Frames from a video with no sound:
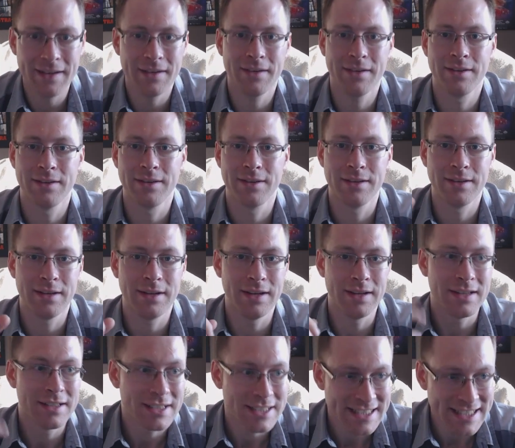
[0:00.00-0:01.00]

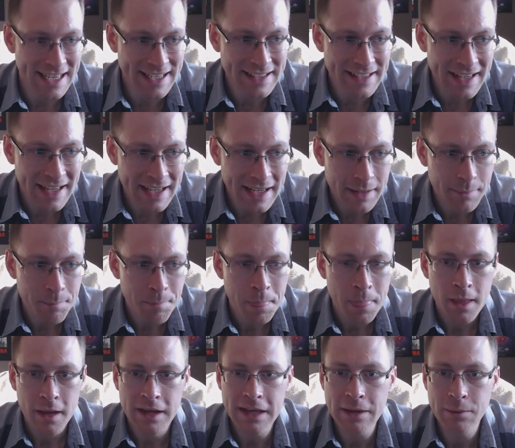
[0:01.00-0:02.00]
On Sunday,
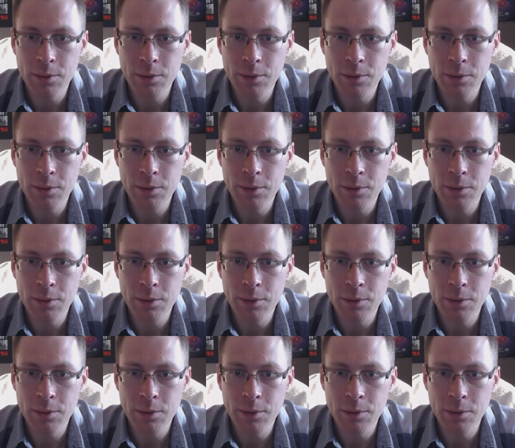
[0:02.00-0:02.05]
he